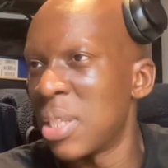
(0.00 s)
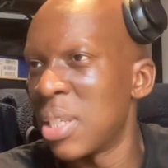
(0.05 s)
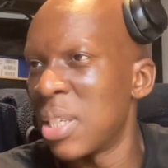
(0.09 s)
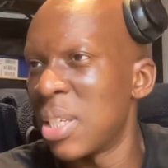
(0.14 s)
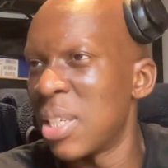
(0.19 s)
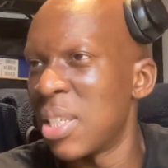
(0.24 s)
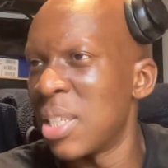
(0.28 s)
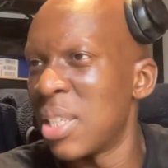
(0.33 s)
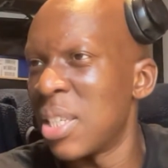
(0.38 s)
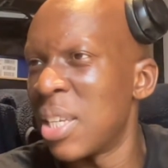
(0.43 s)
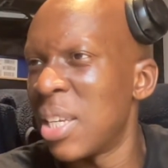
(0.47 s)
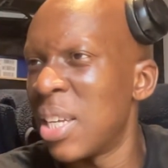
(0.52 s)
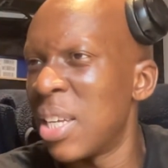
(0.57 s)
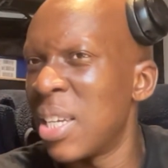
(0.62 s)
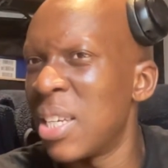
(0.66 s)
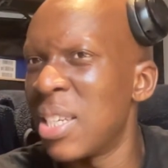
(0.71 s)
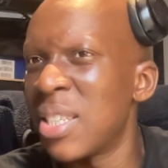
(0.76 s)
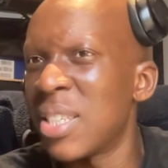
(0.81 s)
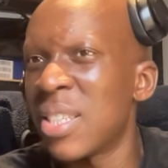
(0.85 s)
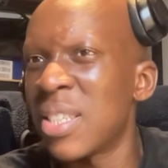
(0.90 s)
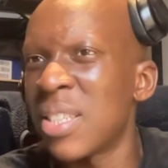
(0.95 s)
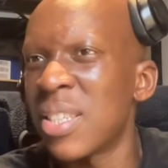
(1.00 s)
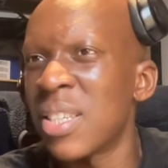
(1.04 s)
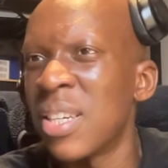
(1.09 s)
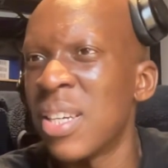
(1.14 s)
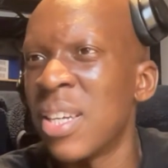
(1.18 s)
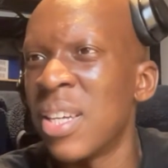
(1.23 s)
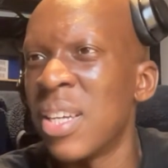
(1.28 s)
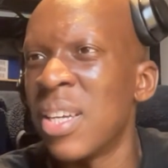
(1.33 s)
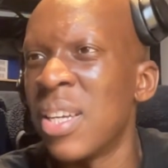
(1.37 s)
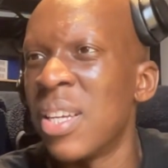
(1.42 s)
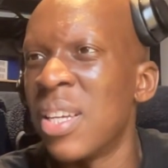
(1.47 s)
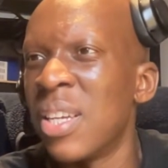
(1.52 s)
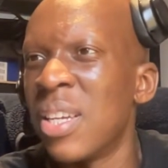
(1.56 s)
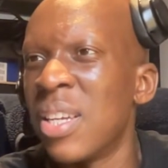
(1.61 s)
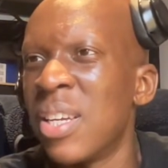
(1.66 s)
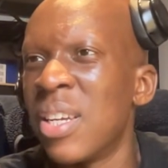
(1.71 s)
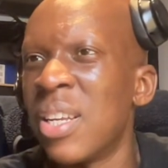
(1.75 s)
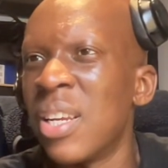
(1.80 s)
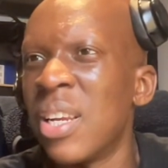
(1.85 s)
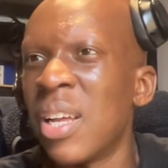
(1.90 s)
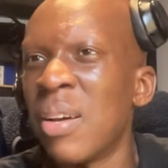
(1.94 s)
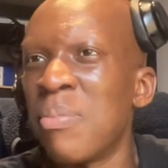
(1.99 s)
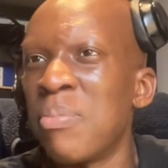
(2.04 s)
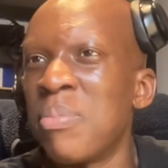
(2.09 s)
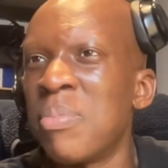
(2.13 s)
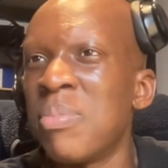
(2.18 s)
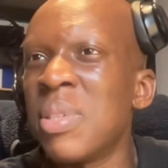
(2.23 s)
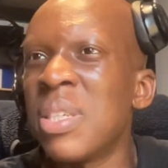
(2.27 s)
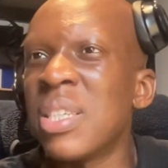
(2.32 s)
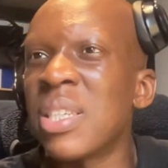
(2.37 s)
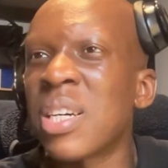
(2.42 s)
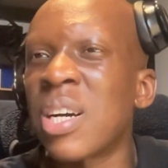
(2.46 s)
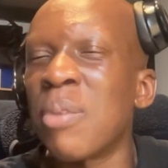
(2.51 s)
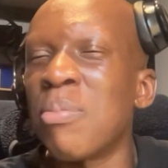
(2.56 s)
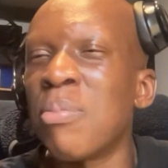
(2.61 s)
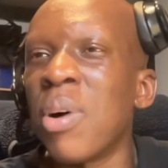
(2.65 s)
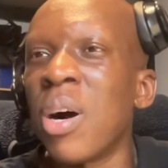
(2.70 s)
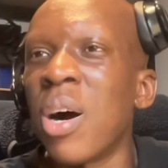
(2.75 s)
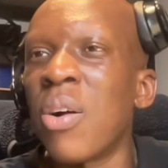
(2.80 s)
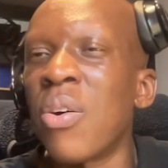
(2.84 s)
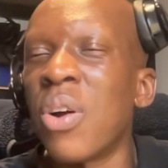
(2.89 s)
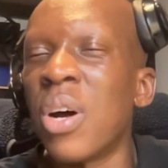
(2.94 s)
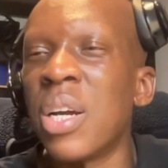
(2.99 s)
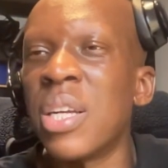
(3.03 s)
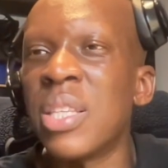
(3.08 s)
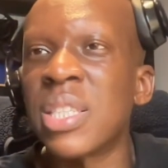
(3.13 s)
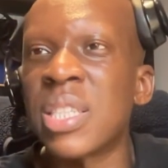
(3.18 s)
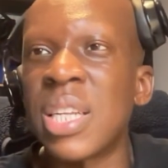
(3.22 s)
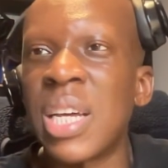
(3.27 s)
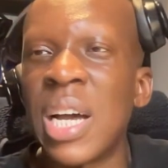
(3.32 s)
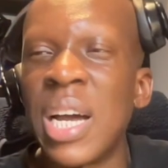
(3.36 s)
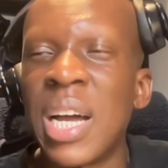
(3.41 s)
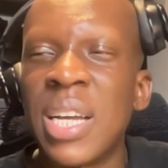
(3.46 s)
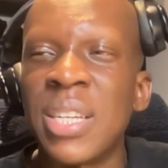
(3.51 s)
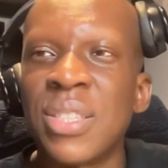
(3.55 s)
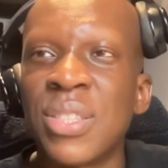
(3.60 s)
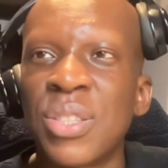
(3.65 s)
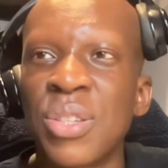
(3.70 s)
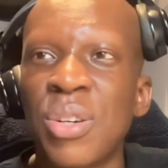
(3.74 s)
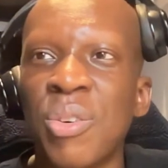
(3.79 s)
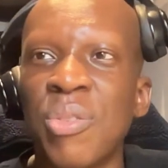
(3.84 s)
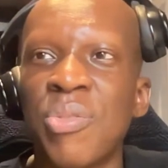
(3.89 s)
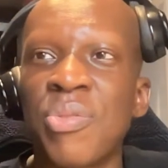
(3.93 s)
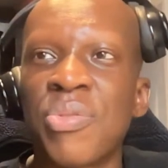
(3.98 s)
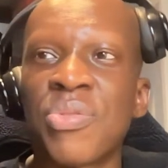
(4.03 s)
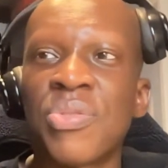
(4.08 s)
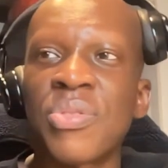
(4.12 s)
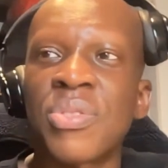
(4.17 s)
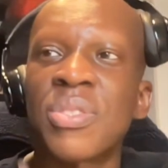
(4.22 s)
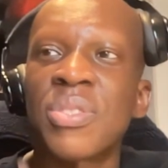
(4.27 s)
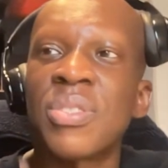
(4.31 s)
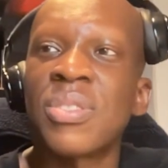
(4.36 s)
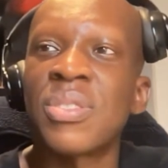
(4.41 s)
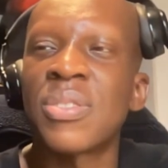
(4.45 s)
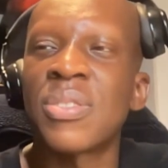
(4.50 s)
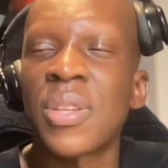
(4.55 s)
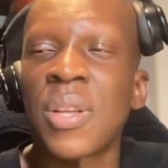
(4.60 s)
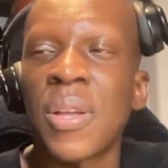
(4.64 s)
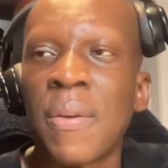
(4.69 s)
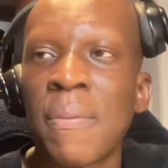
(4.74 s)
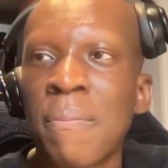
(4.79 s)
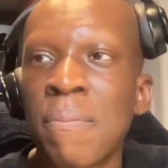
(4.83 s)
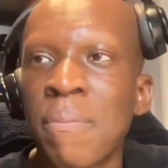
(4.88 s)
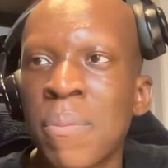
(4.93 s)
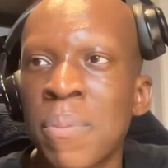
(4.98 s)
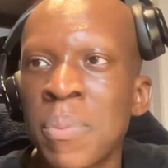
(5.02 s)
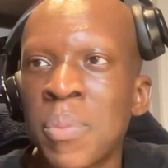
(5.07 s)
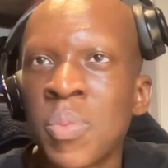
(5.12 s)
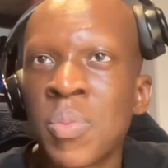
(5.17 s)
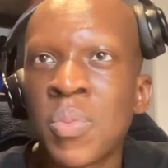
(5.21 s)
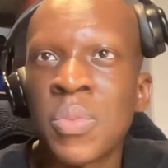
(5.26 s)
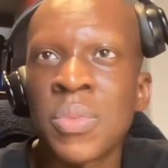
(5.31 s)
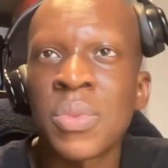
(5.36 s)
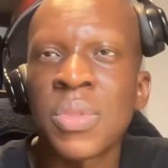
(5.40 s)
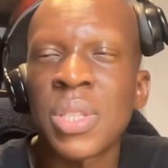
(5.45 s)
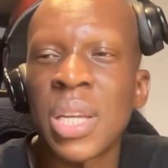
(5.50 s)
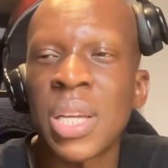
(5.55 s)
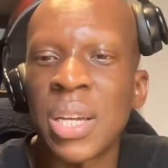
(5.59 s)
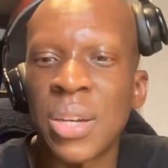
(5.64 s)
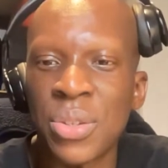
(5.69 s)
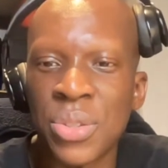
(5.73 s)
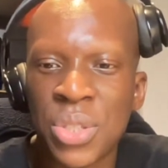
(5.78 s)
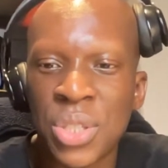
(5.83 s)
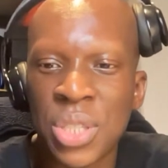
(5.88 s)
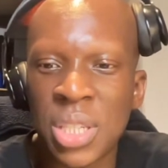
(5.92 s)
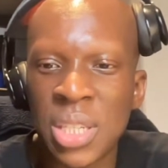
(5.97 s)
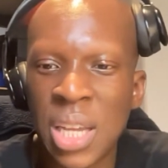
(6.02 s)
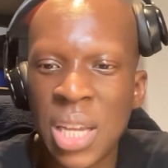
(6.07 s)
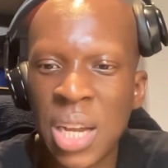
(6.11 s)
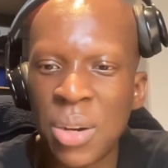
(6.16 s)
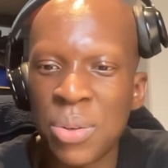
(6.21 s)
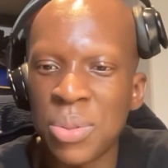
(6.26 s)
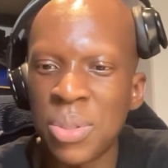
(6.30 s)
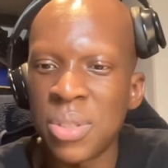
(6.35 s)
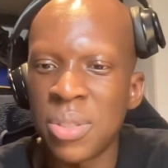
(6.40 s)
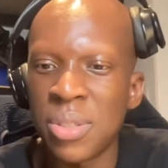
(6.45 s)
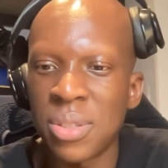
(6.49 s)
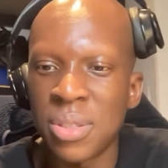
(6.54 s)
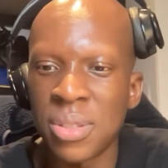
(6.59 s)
And here's Lamine Kamara into the hands of El Shanawi.